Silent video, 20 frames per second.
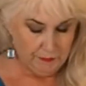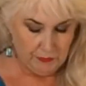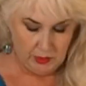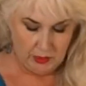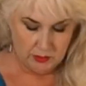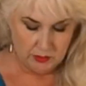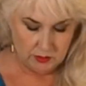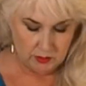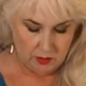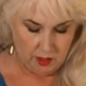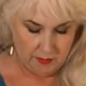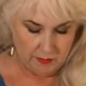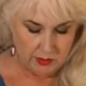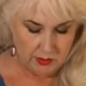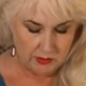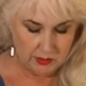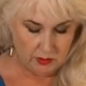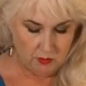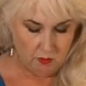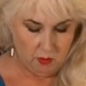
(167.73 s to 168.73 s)
So I'm
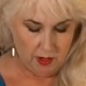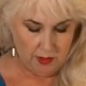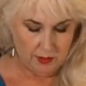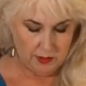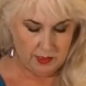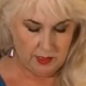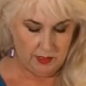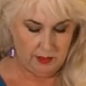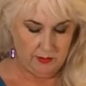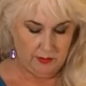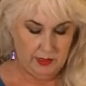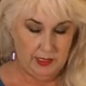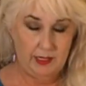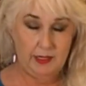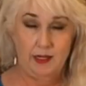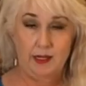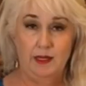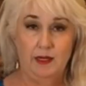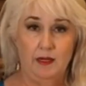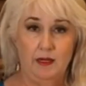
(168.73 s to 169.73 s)
using watercolor, and
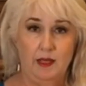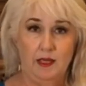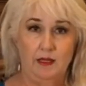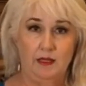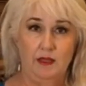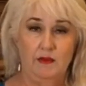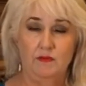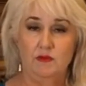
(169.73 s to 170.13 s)
again I love